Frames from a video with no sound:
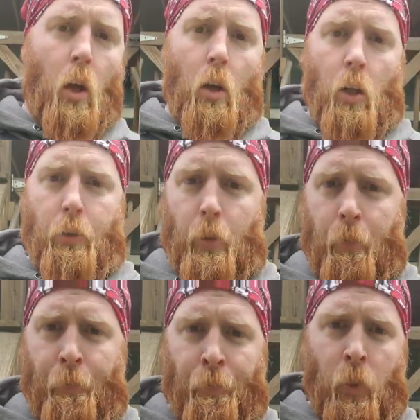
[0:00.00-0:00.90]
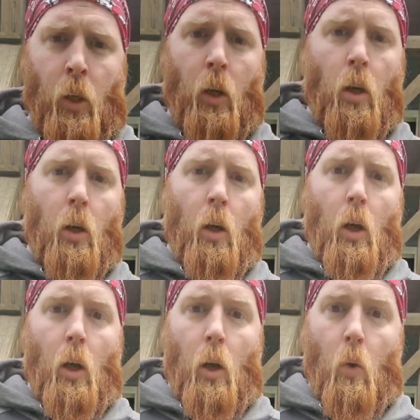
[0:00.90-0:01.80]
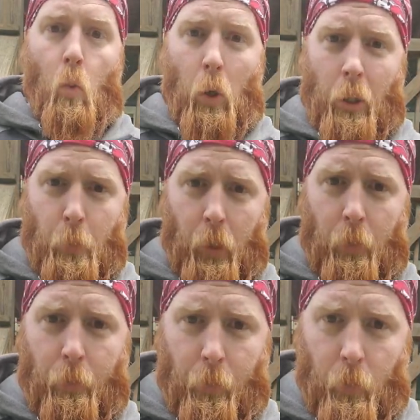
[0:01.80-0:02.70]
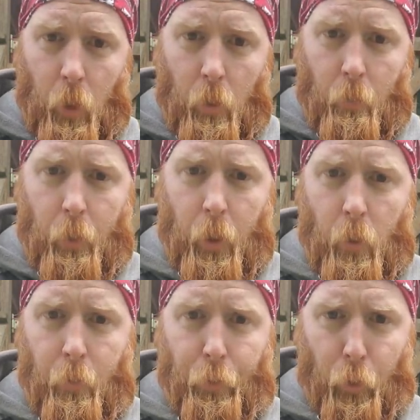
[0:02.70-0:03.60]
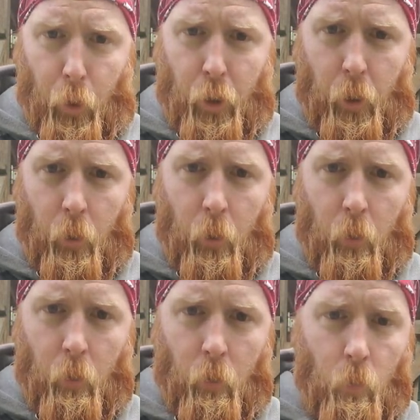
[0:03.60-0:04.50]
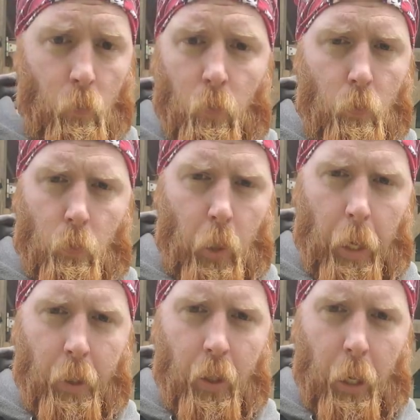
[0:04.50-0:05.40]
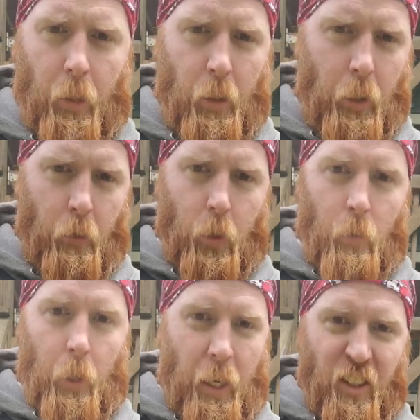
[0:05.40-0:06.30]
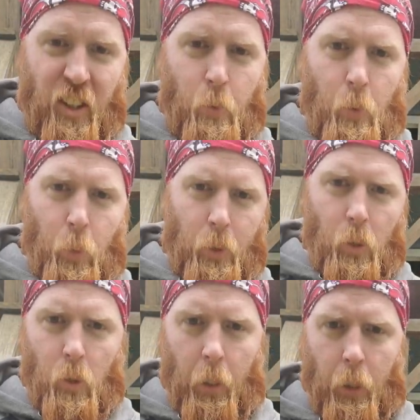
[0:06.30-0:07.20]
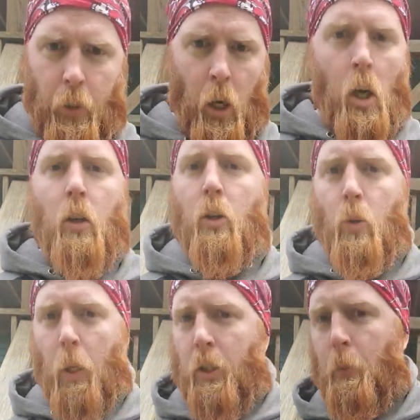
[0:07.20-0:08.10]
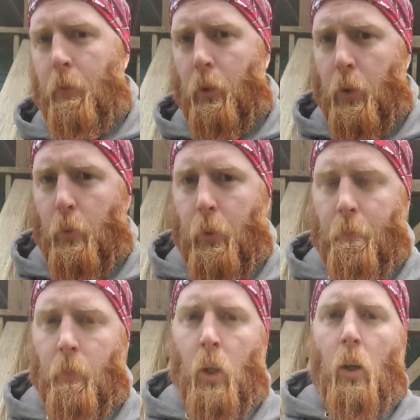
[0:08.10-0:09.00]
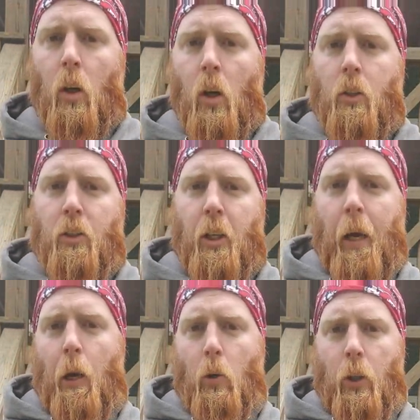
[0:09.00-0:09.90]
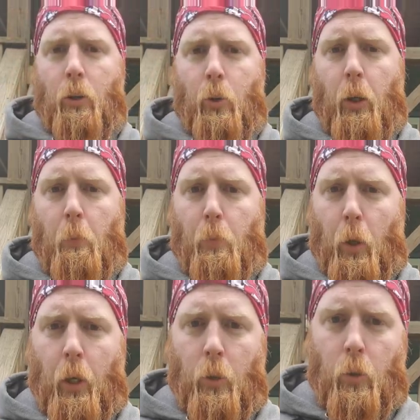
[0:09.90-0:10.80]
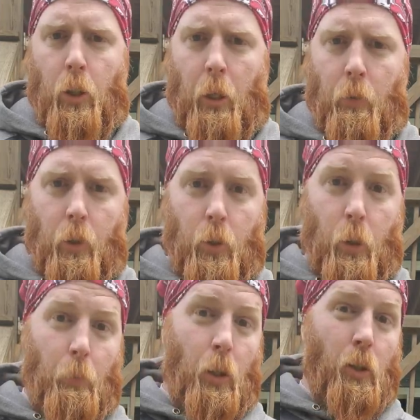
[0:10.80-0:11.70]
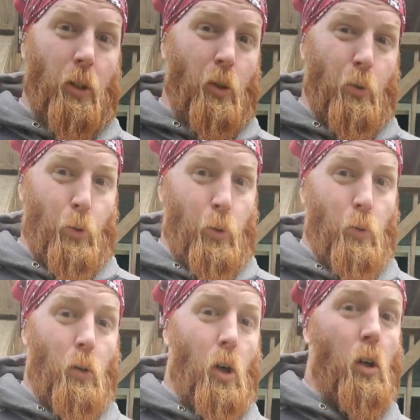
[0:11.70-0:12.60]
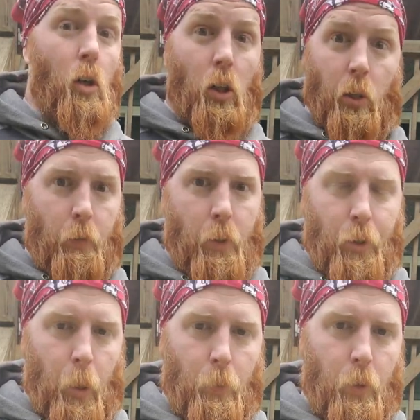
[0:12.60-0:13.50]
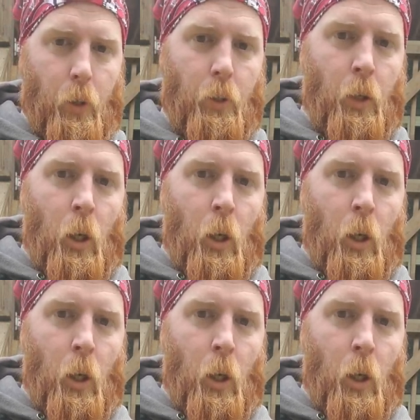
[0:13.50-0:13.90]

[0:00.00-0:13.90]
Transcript: Also, watch my other video first, and end this one. Press the little X. Go back to my first one. See how I do a brand new javelin. So I'm not going to go through all of the steps on this